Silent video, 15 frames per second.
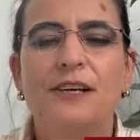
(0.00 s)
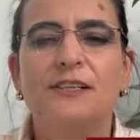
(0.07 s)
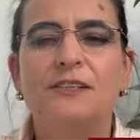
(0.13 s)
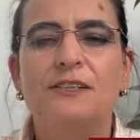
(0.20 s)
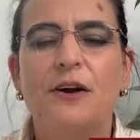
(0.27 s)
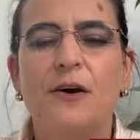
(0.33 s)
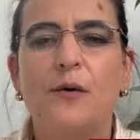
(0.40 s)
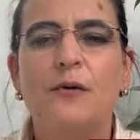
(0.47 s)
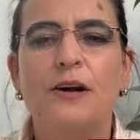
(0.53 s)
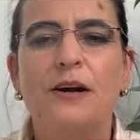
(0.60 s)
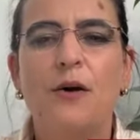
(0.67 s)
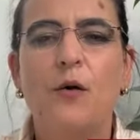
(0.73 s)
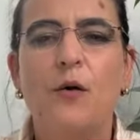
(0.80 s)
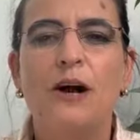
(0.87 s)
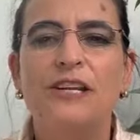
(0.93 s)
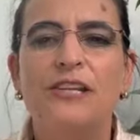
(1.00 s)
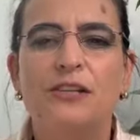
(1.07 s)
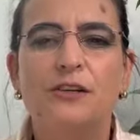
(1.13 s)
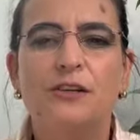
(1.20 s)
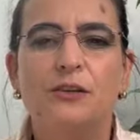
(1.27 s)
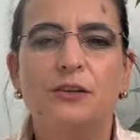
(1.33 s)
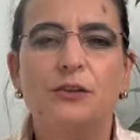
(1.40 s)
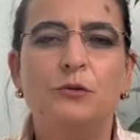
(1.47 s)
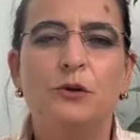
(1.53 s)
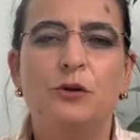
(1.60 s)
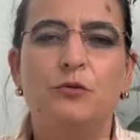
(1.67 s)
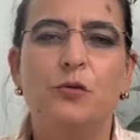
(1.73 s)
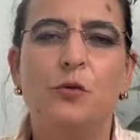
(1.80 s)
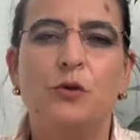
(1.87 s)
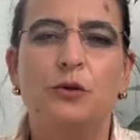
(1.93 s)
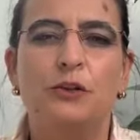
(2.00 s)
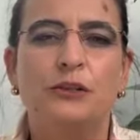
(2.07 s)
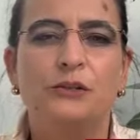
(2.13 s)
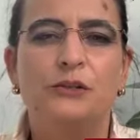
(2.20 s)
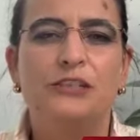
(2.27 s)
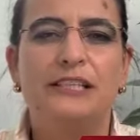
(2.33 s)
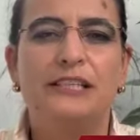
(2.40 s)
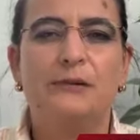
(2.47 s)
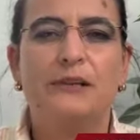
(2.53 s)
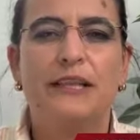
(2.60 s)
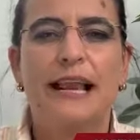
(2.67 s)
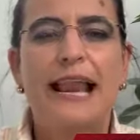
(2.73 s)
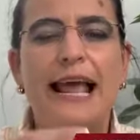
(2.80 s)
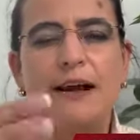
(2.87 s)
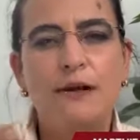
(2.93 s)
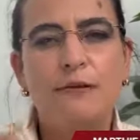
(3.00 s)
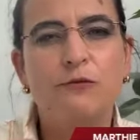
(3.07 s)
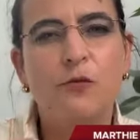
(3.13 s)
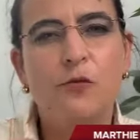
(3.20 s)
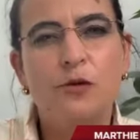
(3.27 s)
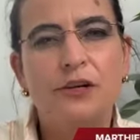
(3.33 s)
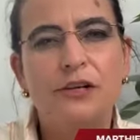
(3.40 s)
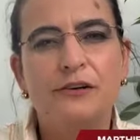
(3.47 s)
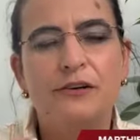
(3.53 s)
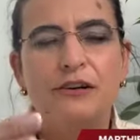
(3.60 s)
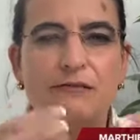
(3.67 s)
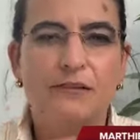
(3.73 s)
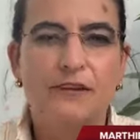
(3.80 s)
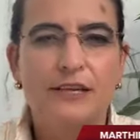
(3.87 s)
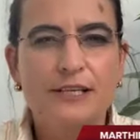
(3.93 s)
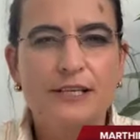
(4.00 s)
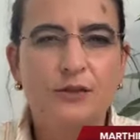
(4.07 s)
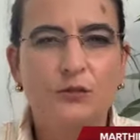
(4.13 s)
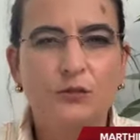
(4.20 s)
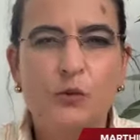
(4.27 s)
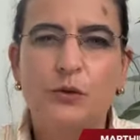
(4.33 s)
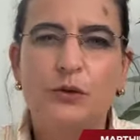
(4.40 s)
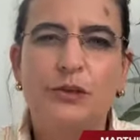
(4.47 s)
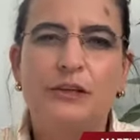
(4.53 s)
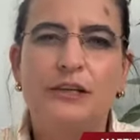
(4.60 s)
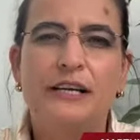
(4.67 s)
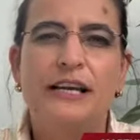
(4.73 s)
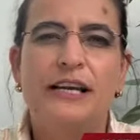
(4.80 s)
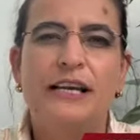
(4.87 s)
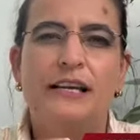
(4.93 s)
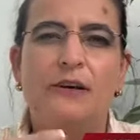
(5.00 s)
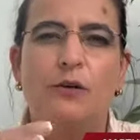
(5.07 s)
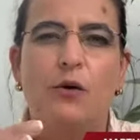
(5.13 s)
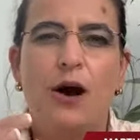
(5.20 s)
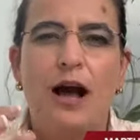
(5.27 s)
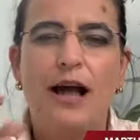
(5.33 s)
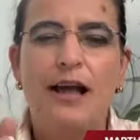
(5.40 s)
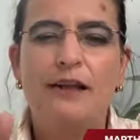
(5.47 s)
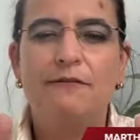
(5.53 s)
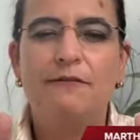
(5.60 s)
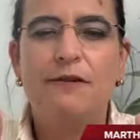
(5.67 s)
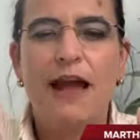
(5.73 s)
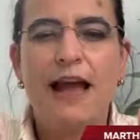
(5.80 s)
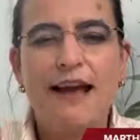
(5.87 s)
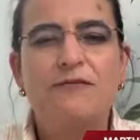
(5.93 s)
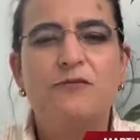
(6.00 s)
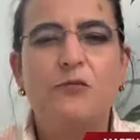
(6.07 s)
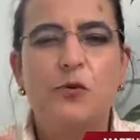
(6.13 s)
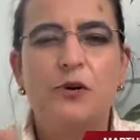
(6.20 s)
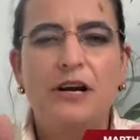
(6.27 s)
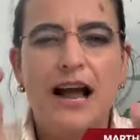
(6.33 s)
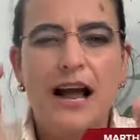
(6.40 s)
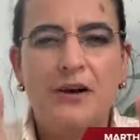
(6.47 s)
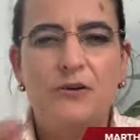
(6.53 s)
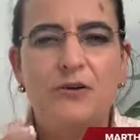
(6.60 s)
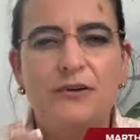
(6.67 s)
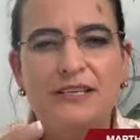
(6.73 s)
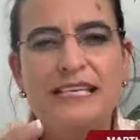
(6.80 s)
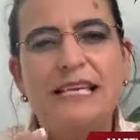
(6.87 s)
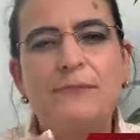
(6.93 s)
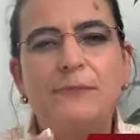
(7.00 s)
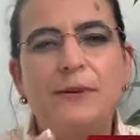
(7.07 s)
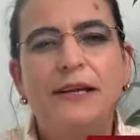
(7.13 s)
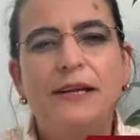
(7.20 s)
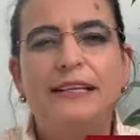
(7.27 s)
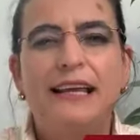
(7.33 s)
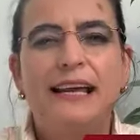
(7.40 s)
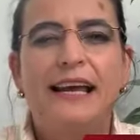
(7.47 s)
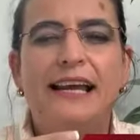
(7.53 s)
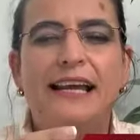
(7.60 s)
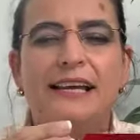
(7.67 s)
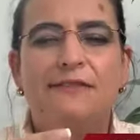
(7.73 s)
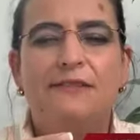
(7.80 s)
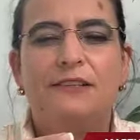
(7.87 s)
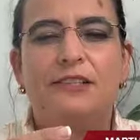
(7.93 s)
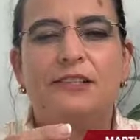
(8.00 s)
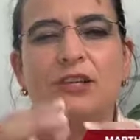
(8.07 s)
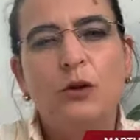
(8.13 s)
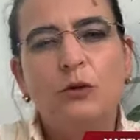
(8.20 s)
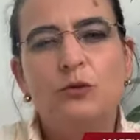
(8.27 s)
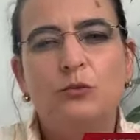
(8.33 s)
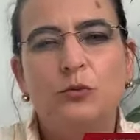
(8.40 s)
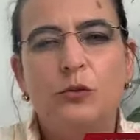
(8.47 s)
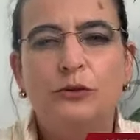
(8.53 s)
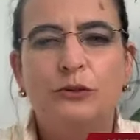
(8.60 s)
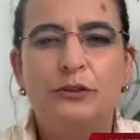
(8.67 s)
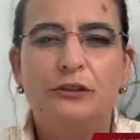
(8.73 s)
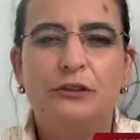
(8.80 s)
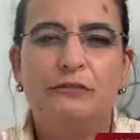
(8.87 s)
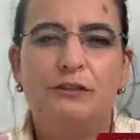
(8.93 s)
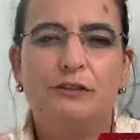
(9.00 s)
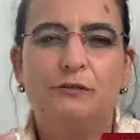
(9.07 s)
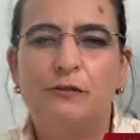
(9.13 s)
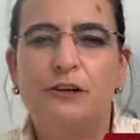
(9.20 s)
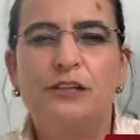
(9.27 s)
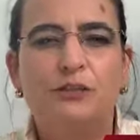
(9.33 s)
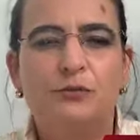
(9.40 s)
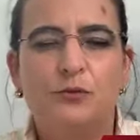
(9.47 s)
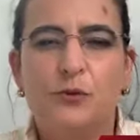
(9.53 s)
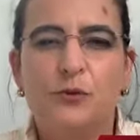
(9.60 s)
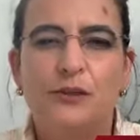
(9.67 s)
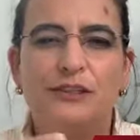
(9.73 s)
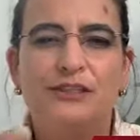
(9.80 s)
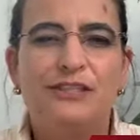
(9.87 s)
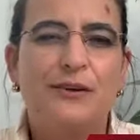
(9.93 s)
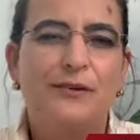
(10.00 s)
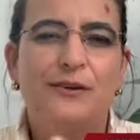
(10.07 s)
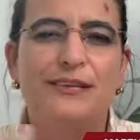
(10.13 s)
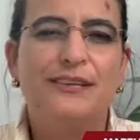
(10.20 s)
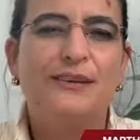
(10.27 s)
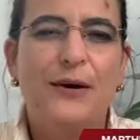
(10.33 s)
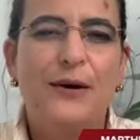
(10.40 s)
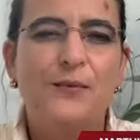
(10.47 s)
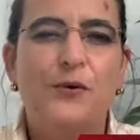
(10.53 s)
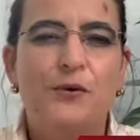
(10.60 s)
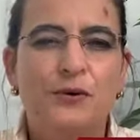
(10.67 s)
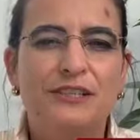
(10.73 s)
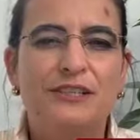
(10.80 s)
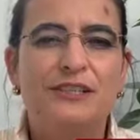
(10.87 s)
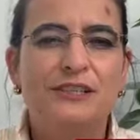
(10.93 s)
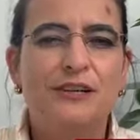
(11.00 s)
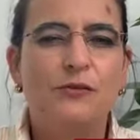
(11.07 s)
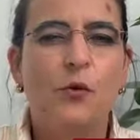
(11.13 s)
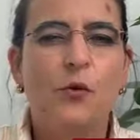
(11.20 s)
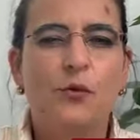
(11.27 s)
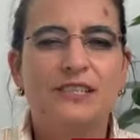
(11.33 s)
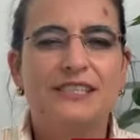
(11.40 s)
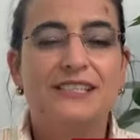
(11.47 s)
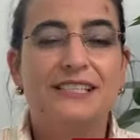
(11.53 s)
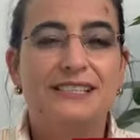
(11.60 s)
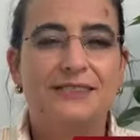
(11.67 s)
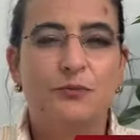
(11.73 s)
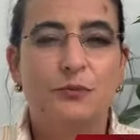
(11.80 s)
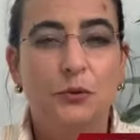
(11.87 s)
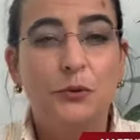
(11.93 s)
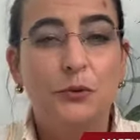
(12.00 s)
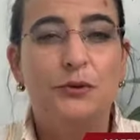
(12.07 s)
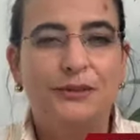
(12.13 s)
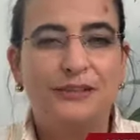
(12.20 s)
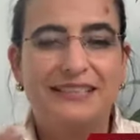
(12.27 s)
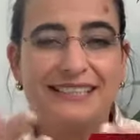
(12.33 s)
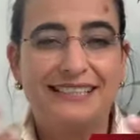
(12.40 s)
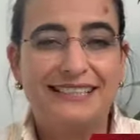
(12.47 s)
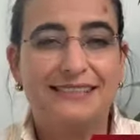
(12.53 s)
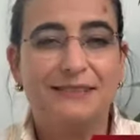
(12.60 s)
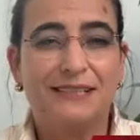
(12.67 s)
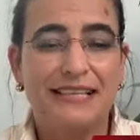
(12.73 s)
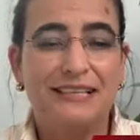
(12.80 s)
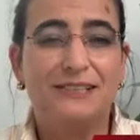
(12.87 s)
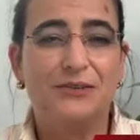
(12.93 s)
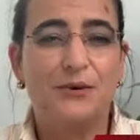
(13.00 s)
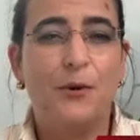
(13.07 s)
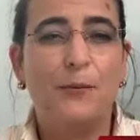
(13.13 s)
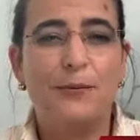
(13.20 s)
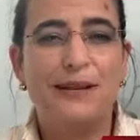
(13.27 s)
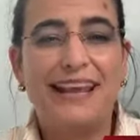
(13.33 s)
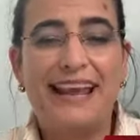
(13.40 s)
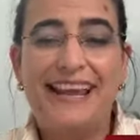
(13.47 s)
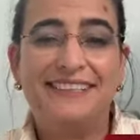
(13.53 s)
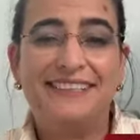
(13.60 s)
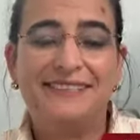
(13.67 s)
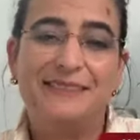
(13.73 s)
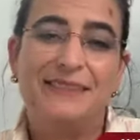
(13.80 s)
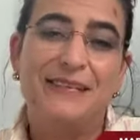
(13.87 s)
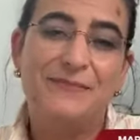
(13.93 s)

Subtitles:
so what you can do with water, you'll see the lack of water, if there is water. If you have water, how do you keep it? If it's salt water, if it's fresh water. So, you know, water is not always just water. It gets complicated.